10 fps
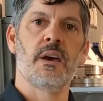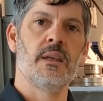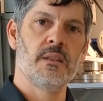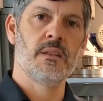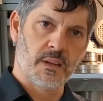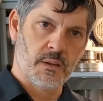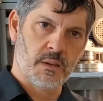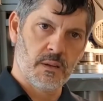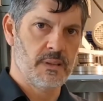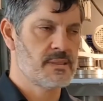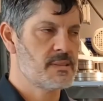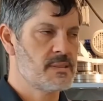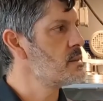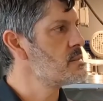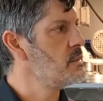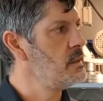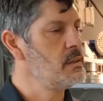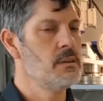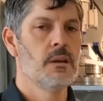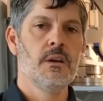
and the sanding belt is oscillating.